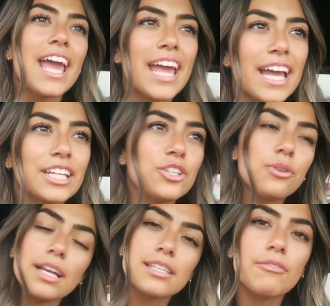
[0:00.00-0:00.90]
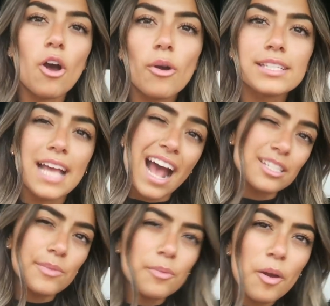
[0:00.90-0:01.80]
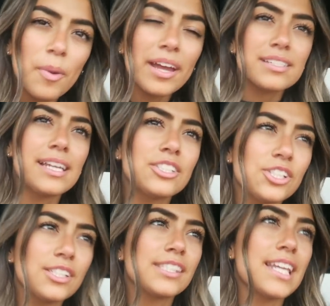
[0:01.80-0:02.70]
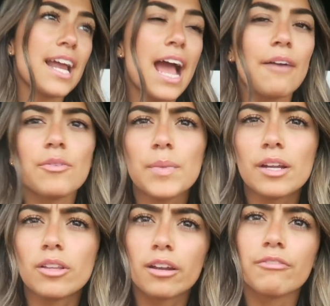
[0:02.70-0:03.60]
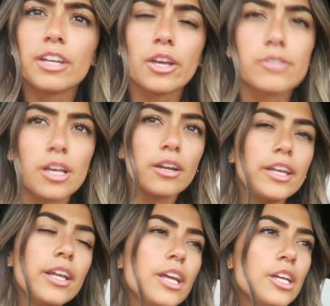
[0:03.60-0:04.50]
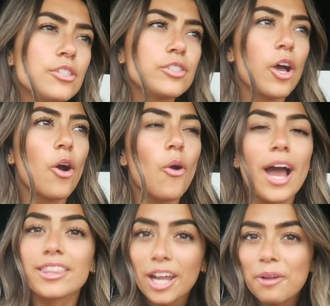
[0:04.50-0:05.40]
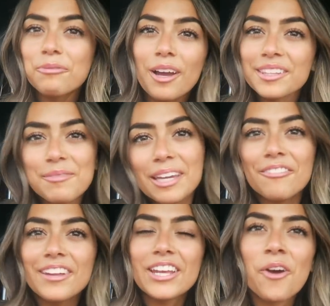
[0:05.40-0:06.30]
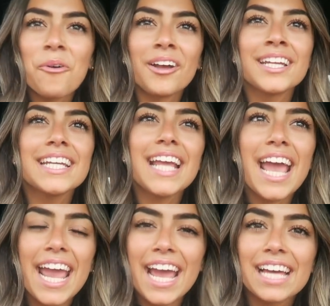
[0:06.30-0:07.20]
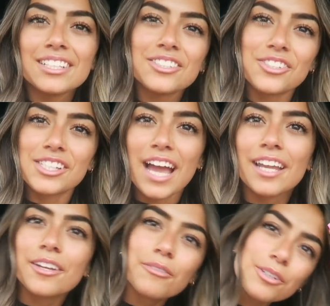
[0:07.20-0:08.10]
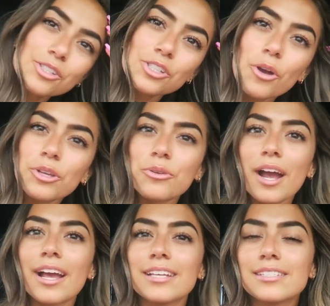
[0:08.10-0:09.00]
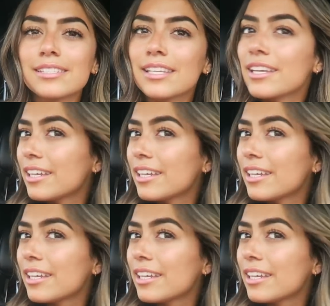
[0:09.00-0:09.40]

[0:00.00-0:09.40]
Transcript: And you guys have always asked me about my extensions and I haven't made a lot of videos on it. So I thought I would finally make a video on it and just kind of show you guys